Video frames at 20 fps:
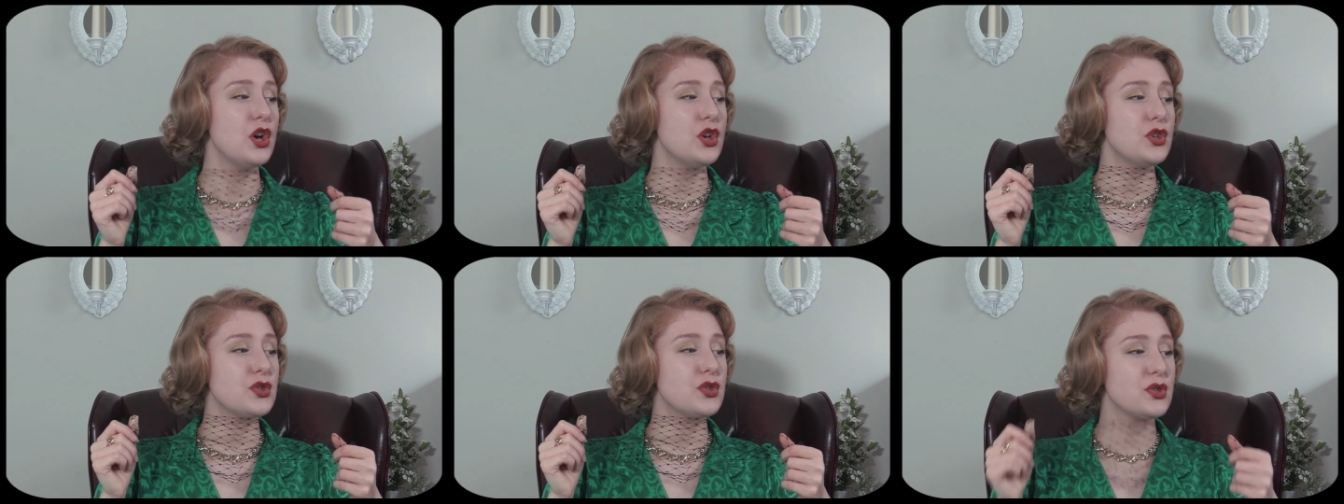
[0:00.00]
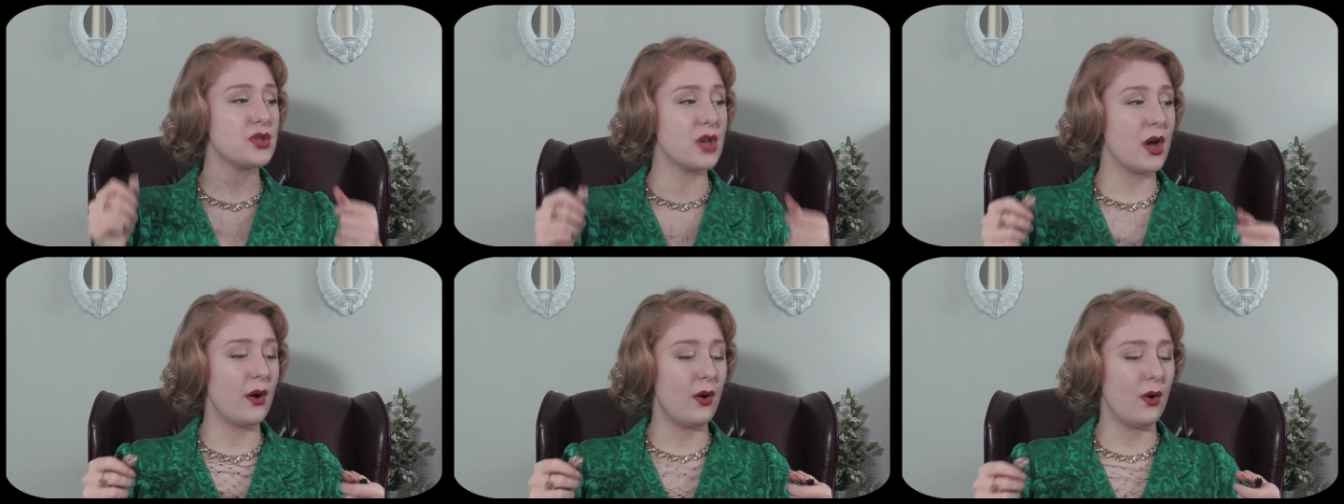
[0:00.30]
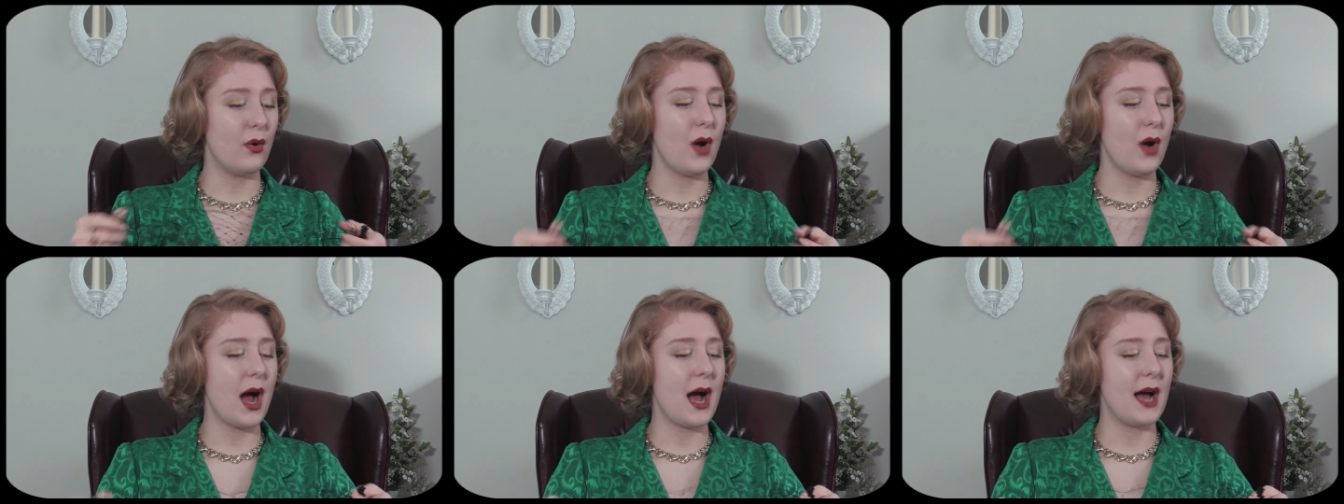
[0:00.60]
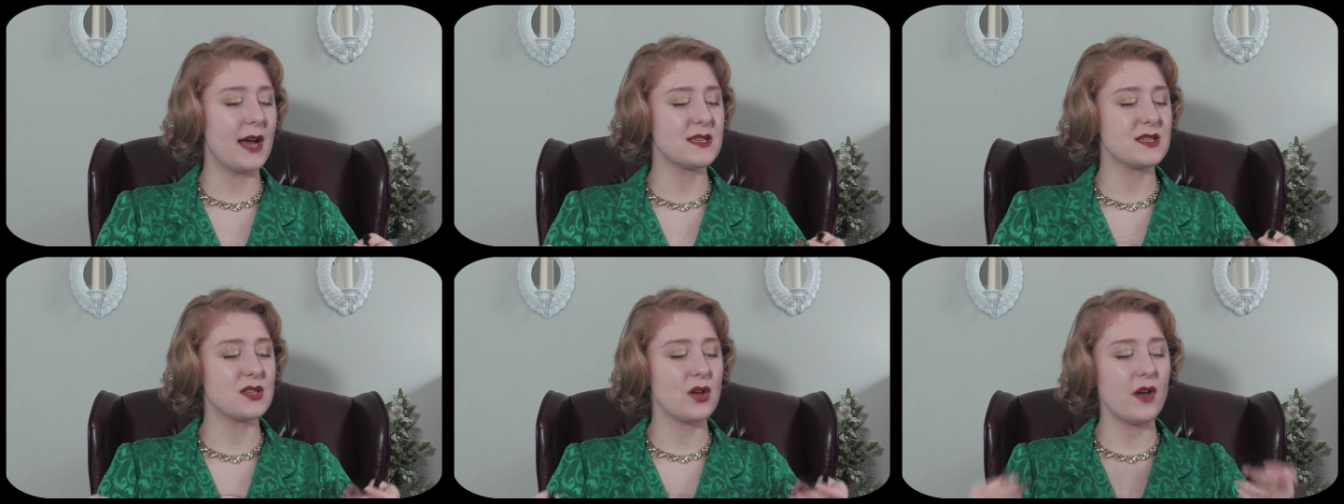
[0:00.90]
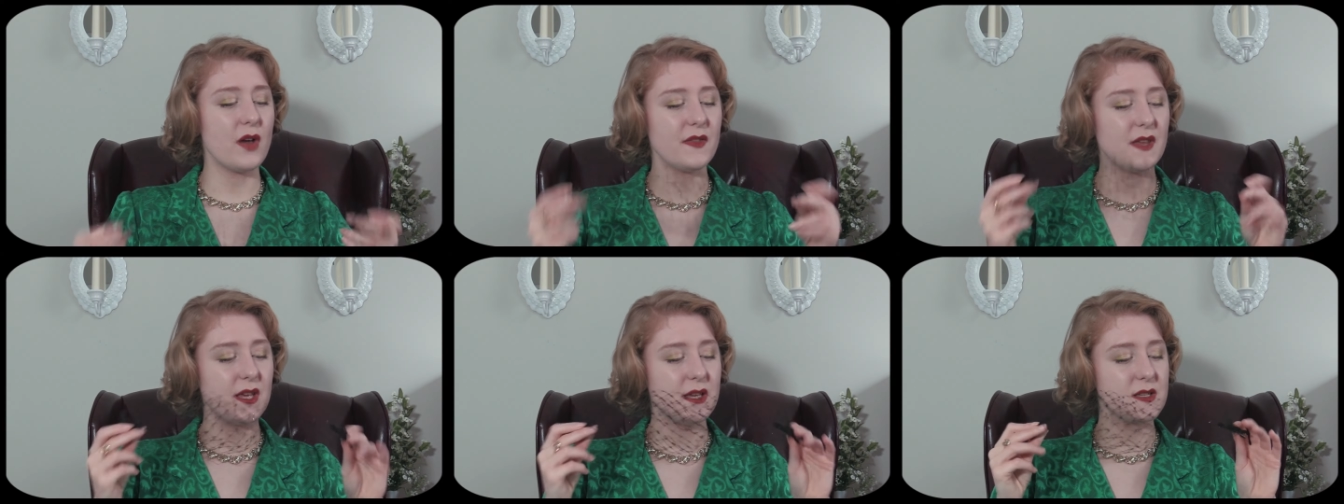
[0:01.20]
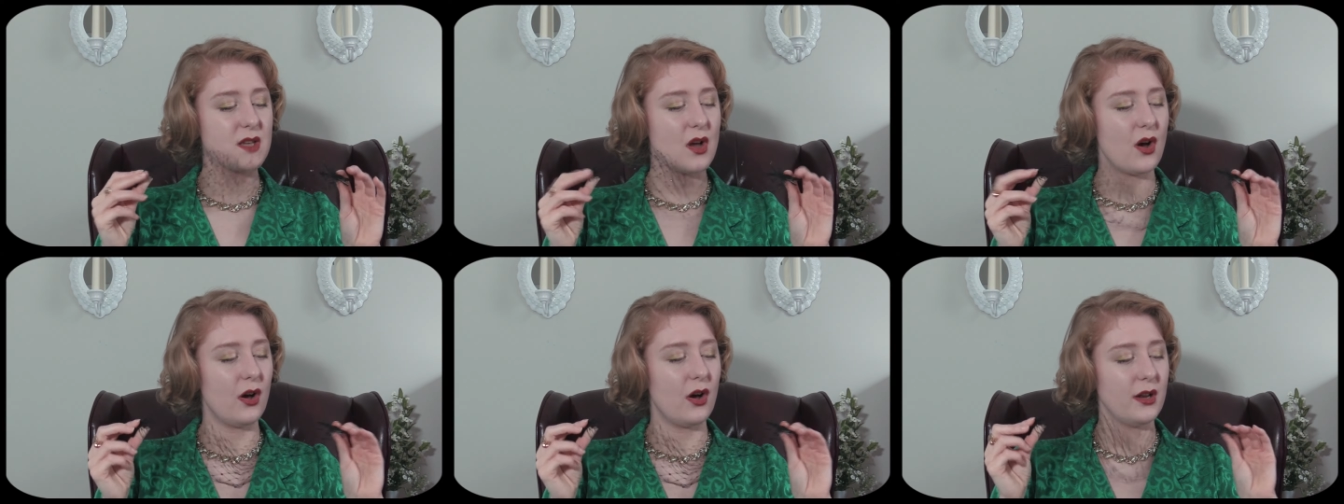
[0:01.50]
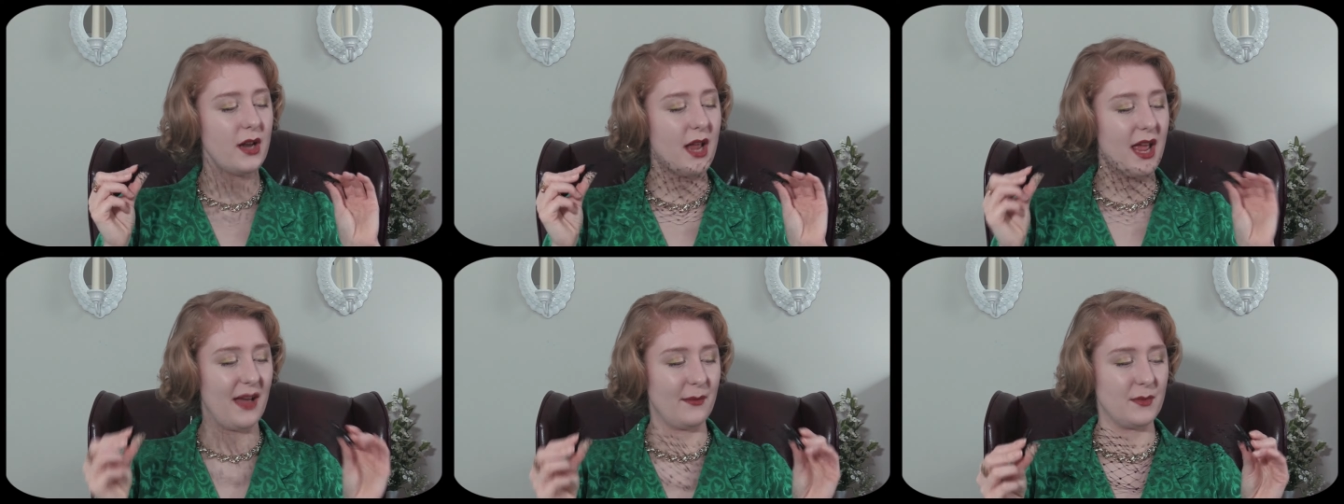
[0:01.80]
So I saw these
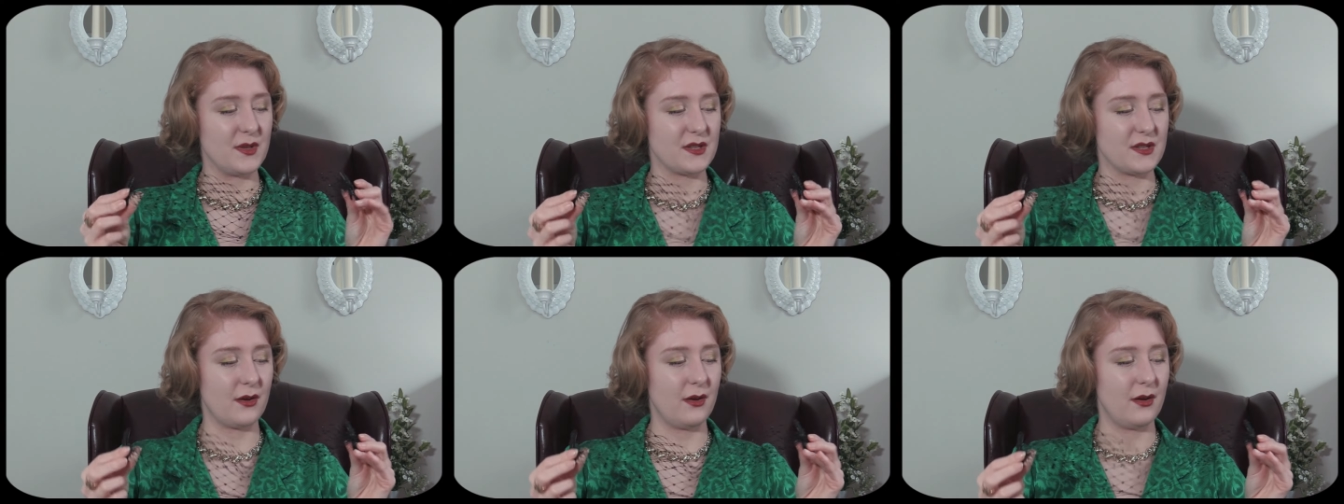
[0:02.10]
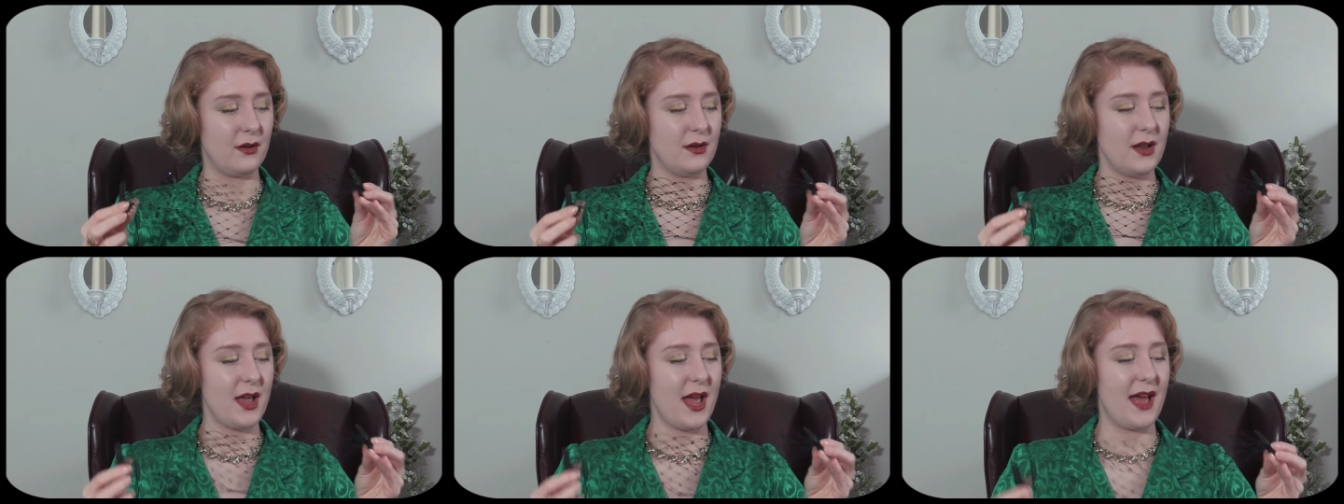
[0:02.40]
on Amazon,